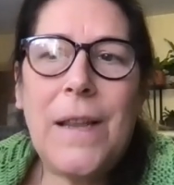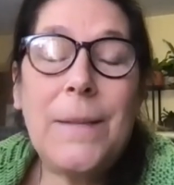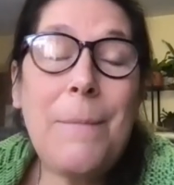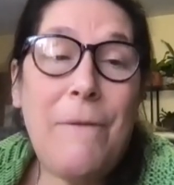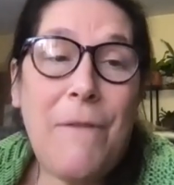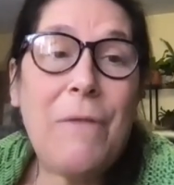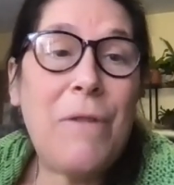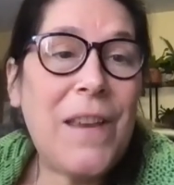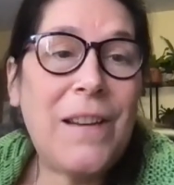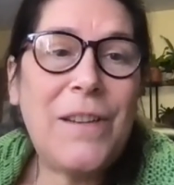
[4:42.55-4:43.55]
It's my
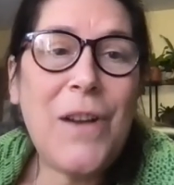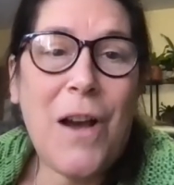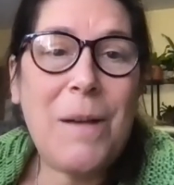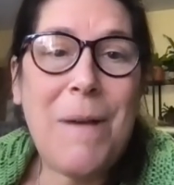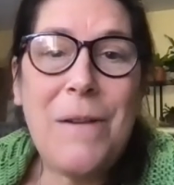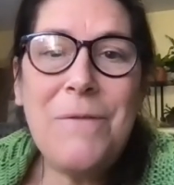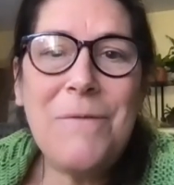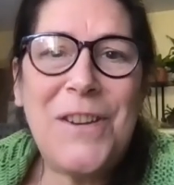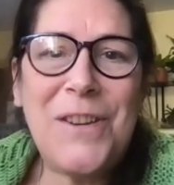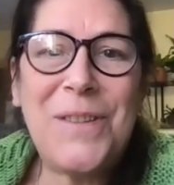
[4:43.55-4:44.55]
favorite thing to talk about,
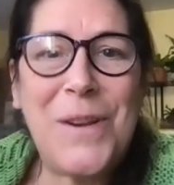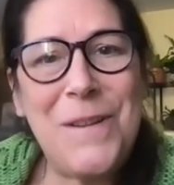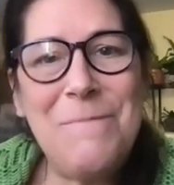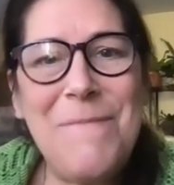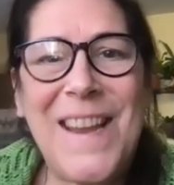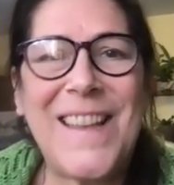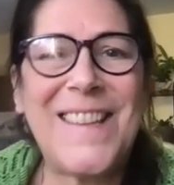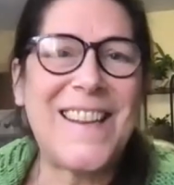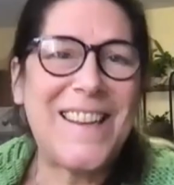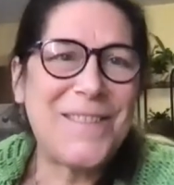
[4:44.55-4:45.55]
which is good
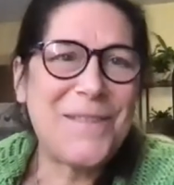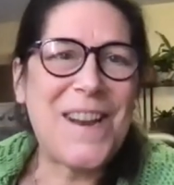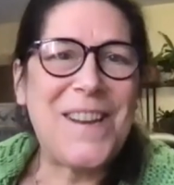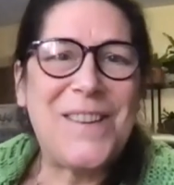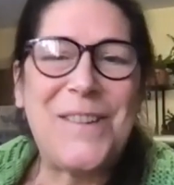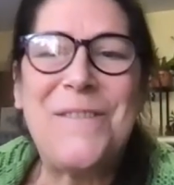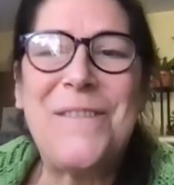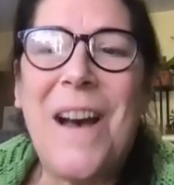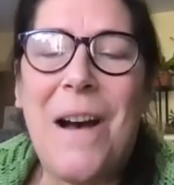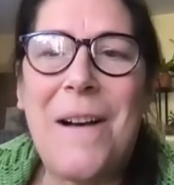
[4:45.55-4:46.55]
because it is what I
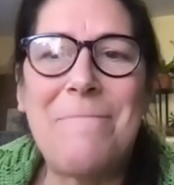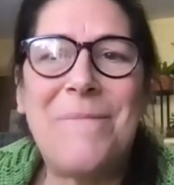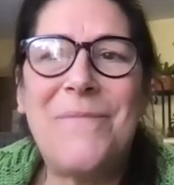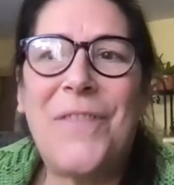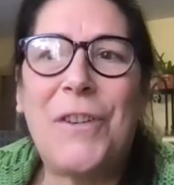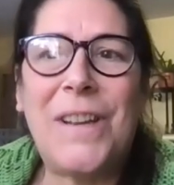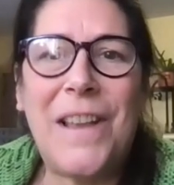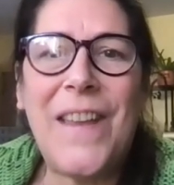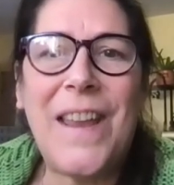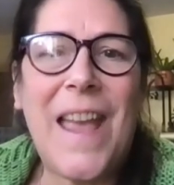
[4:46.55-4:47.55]
do um, for a
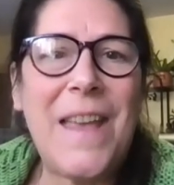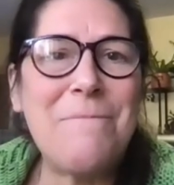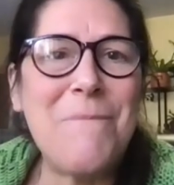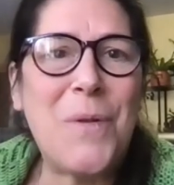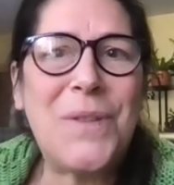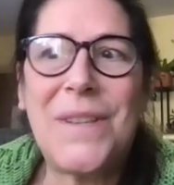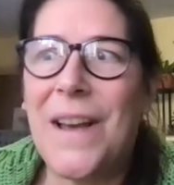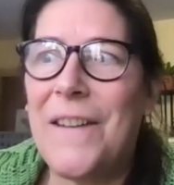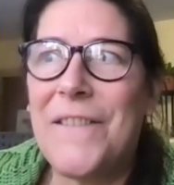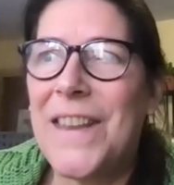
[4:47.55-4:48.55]
living and most
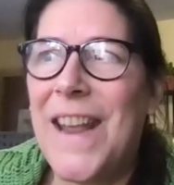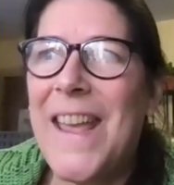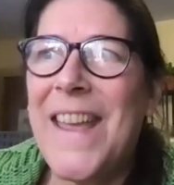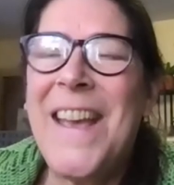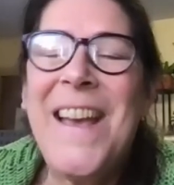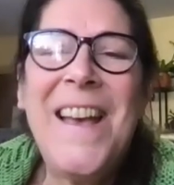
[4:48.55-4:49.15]
of the day.